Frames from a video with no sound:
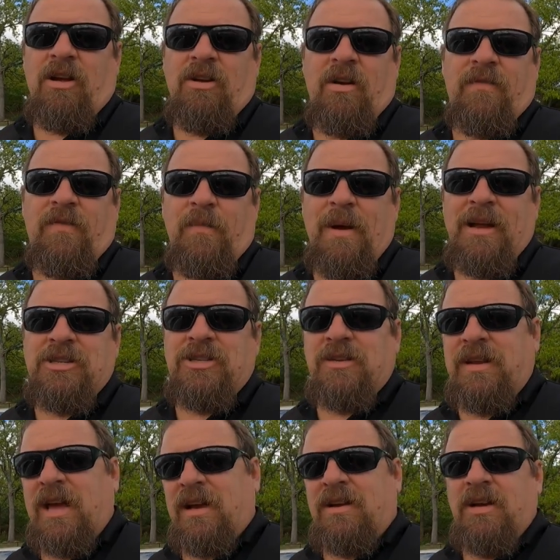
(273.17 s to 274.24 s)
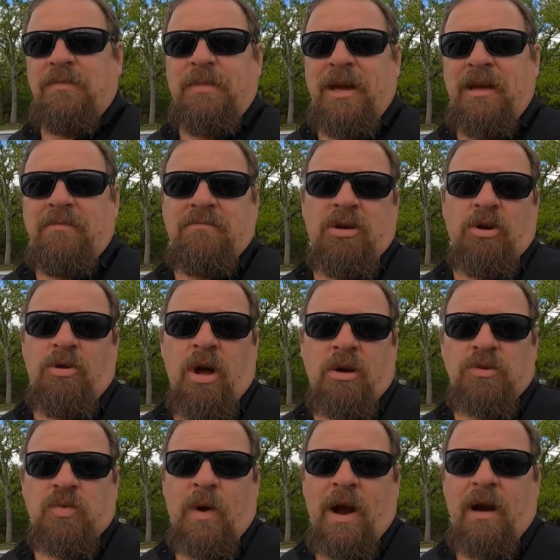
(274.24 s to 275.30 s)
all your information that could be who
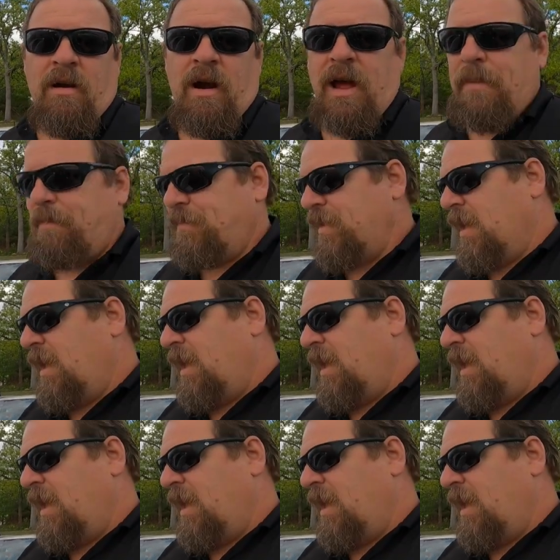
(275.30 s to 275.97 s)
knows where, right?